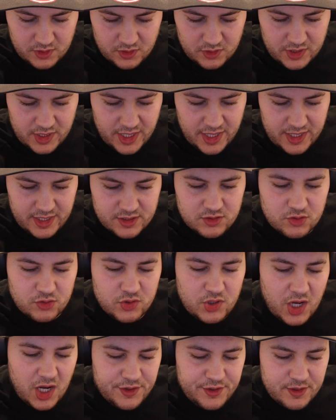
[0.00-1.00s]
Okay, it's
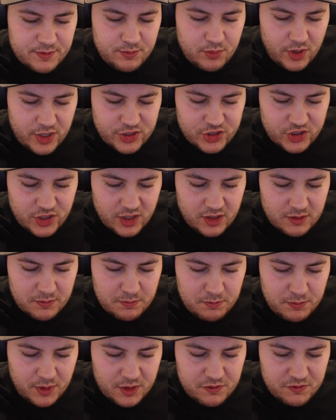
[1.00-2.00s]
called Under Pressure
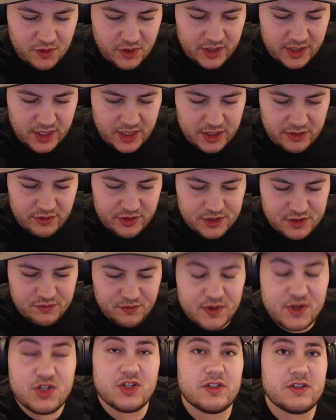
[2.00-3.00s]
by Vicarious
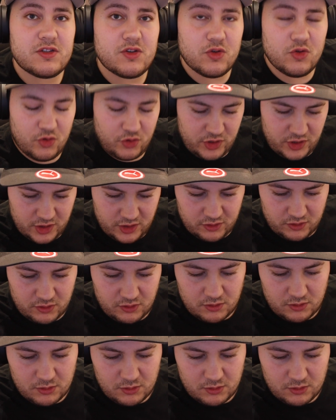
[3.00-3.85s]
Visions Audio.